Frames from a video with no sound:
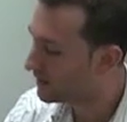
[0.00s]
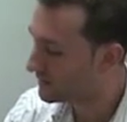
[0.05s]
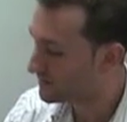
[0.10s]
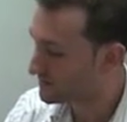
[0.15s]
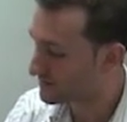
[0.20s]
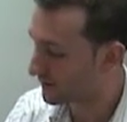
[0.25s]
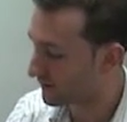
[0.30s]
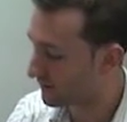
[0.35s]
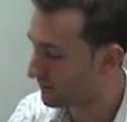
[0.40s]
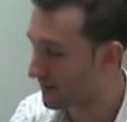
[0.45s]

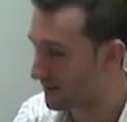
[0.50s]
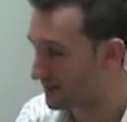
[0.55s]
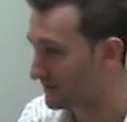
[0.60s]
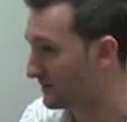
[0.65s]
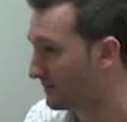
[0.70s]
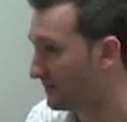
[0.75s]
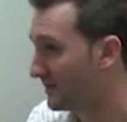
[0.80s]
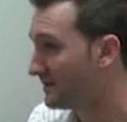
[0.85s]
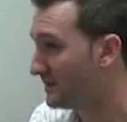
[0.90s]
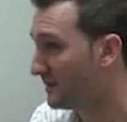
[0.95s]
so it makes
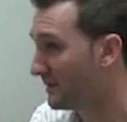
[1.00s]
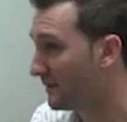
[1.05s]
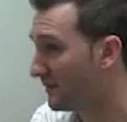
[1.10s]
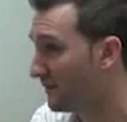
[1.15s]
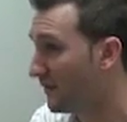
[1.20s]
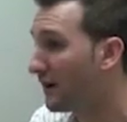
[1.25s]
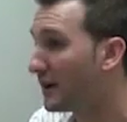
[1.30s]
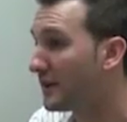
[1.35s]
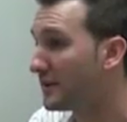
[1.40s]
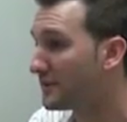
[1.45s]
them easy to
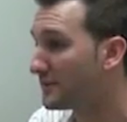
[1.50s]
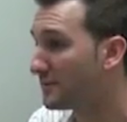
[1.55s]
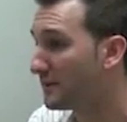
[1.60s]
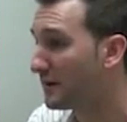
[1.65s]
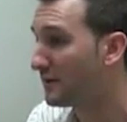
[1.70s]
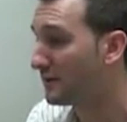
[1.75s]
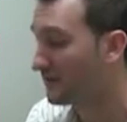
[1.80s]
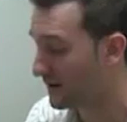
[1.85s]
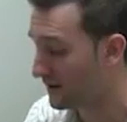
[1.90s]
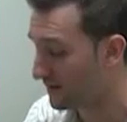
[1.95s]
find as
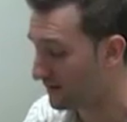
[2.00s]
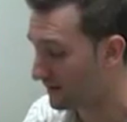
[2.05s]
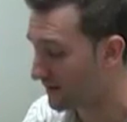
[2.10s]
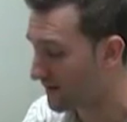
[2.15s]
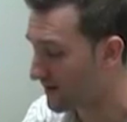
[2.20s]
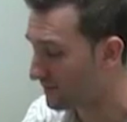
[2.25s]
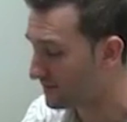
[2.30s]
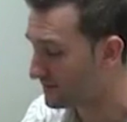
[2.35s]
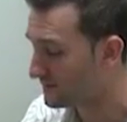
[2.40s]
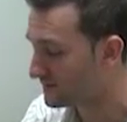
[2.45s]
well if anything
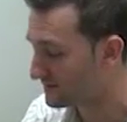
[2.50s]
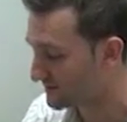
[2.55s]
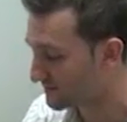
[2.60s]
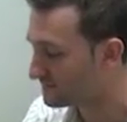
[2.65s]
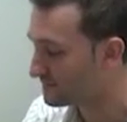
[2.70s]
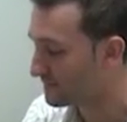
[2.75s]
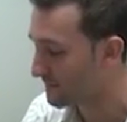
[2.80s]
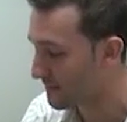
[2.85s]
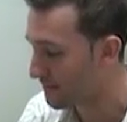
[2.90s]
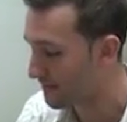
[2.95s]
happens.
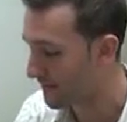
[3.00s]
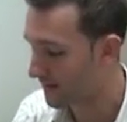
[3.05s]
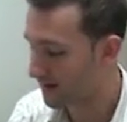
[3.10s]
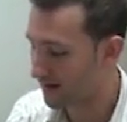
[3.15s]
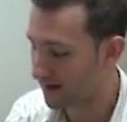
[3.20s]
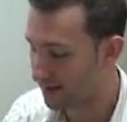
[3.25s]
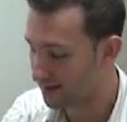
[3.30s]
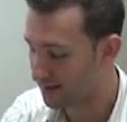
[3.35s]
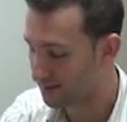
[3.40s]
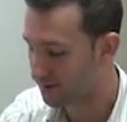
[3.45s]

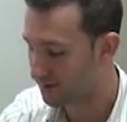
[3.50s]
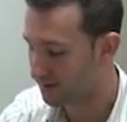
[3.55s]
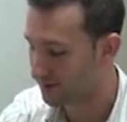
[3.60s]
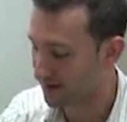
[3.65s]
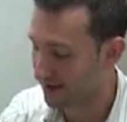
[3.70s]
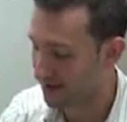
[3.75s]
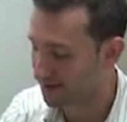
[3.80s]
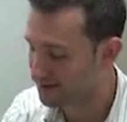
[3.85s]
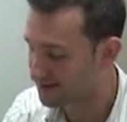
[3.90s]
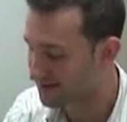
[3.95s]
And you put their
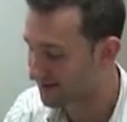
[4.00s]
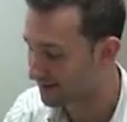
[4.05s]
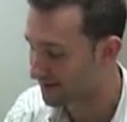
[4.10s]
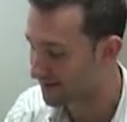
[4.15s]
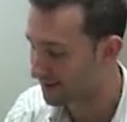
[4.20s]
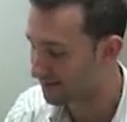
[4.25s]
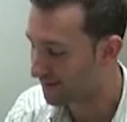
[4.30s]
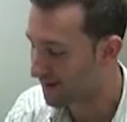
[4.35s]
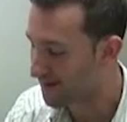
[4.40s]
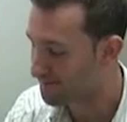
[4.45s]
name and stuff
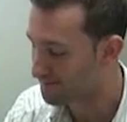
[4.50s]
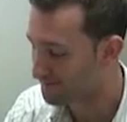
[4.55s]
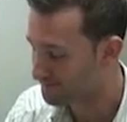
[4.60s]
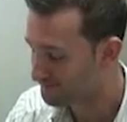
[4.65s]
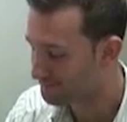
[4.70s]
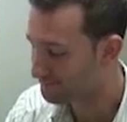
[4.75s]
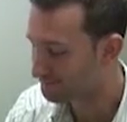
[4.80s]
on the front.